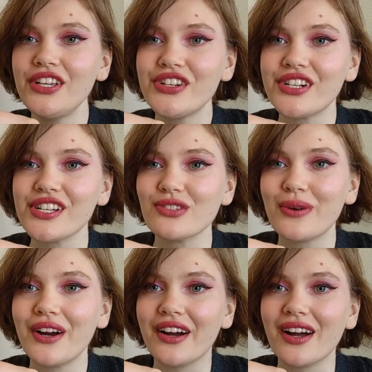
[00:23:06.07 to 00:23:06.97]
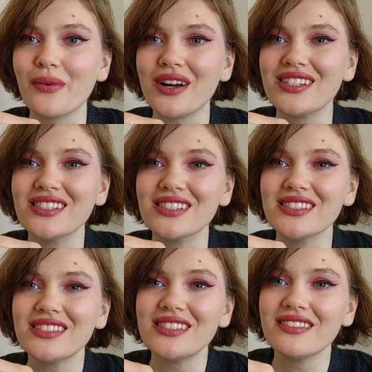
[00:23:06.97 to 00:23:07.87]
Here is where I
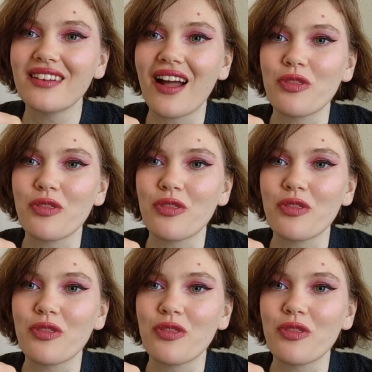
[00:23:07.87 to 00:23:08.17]
was